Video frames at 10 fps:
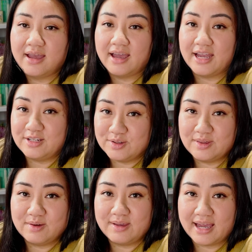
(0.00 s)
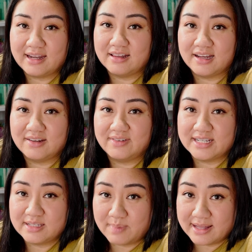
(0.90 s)
I knew that we had a lot of
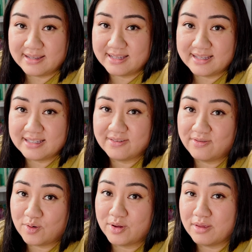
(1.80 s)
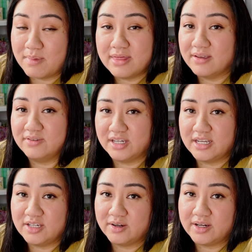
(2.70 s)
expenses for the month of
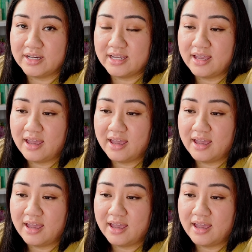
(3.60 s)
January,